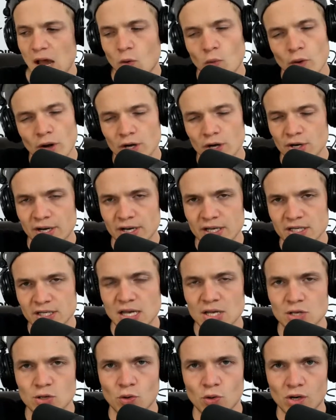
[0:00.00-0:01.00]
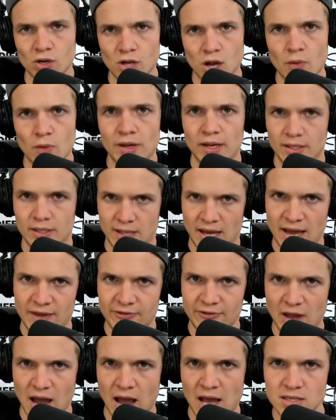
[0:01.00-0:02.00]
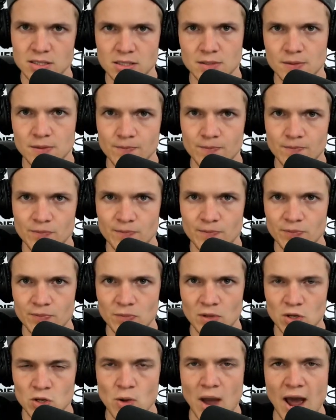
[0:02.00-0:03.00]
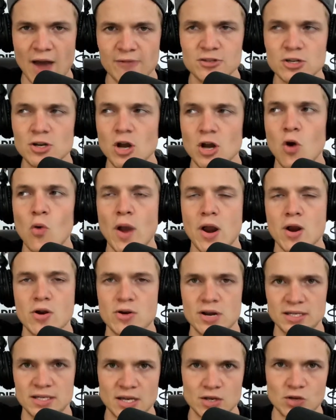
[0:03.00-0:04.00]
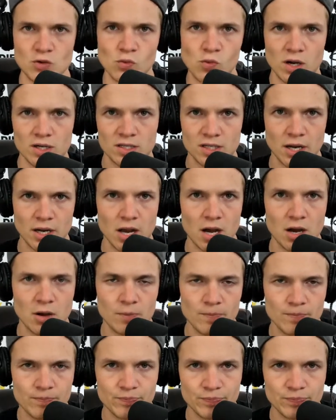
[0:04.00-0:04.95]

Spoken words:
where it is that you're going in life, guys, you have to know where it is that you want to go.